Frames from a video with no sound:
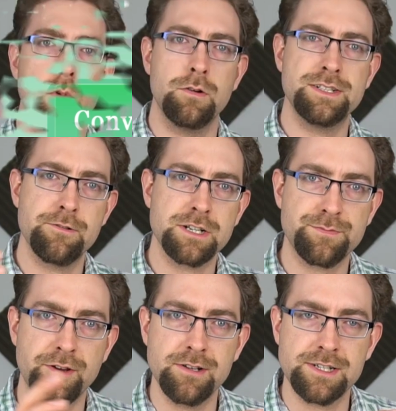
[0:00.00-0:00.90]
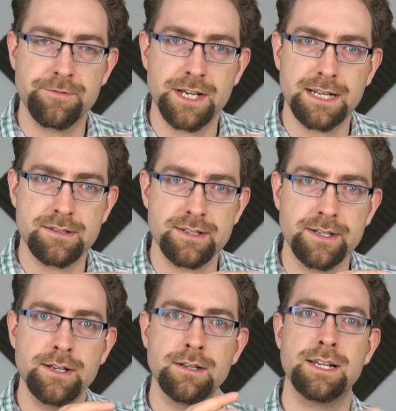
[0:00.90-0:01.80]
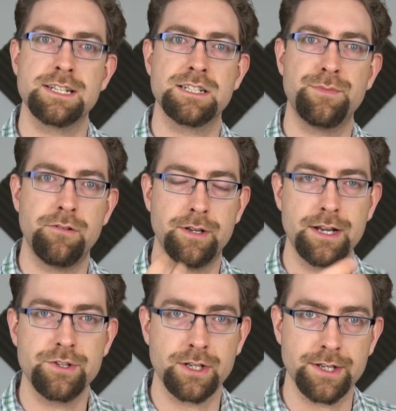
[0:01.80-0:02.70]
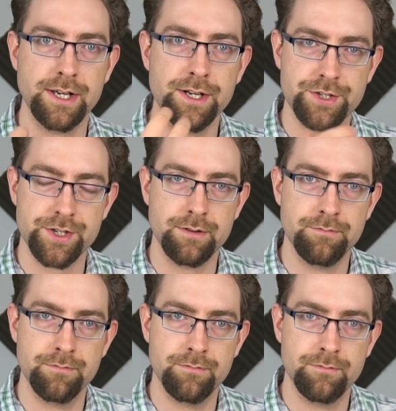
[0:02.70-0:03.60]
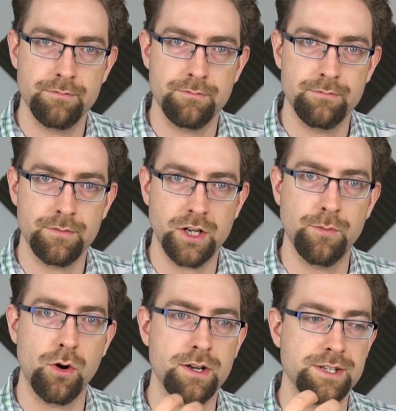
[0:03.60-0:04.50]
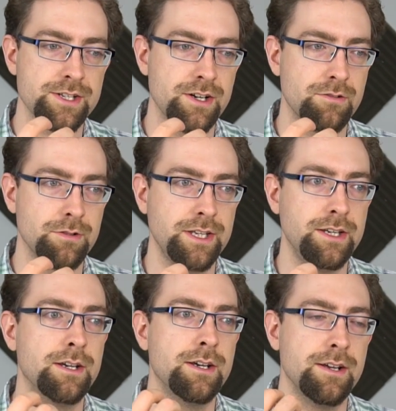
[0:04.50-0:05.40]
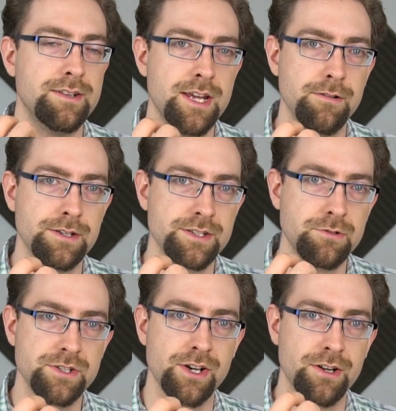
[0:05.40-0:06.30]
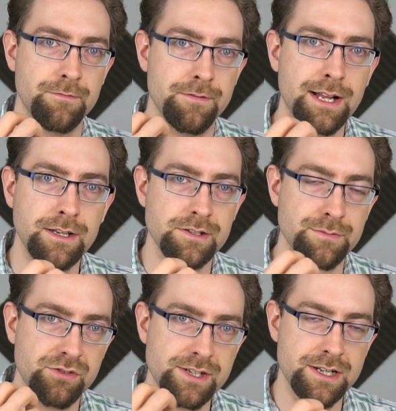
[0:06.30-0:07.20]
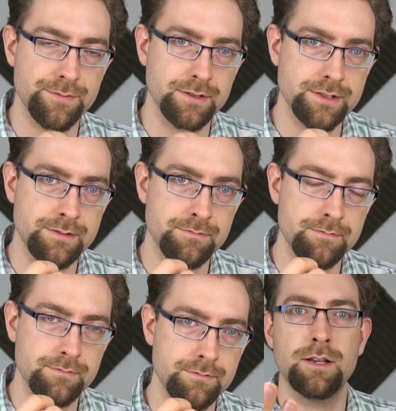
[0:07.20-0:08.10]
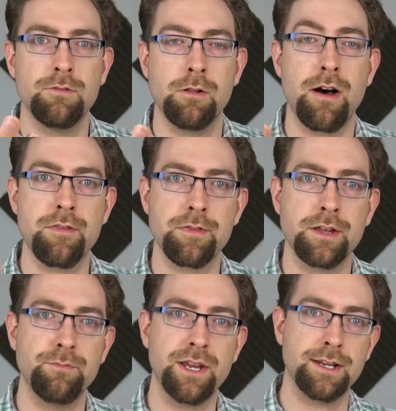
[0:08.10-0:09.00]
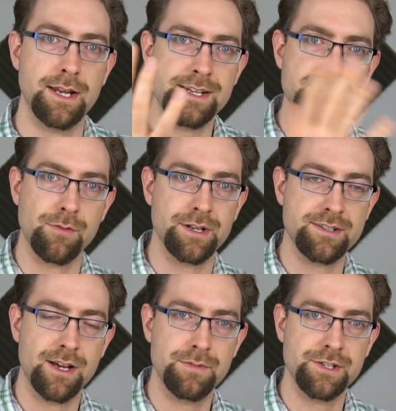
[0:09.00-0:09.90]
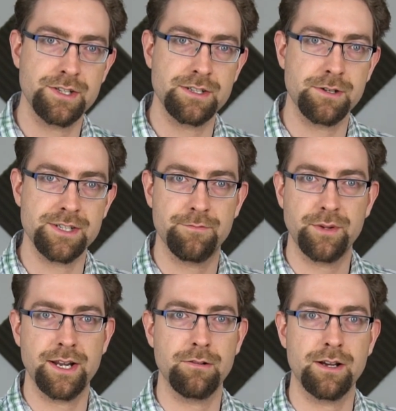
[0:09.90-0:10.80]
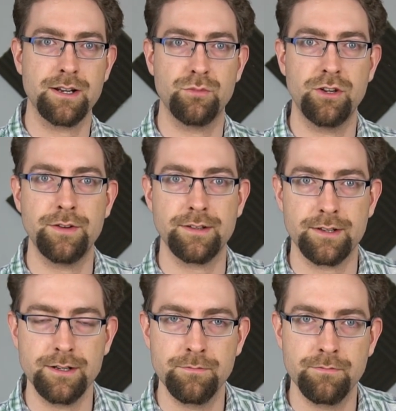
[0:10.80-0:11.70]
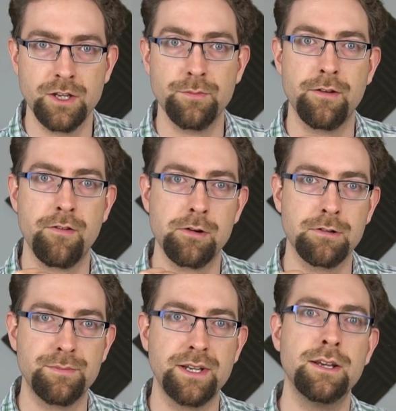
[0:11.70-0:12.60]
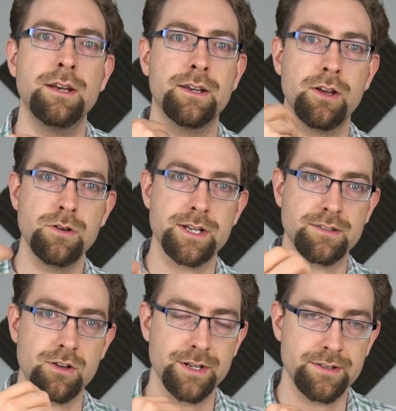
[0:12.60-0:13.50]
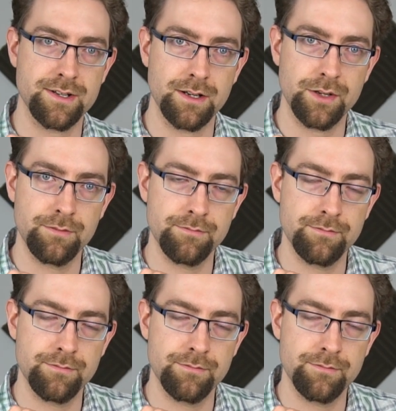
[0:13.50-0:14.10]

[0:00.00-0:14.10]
Or is your experience of reality less experiential in nature? Are you more concerned with the adherence to certain values and principles? Well, rather than being a lens dominant type, such as ones I've been outlining previously, you may very well be a codec dominant type.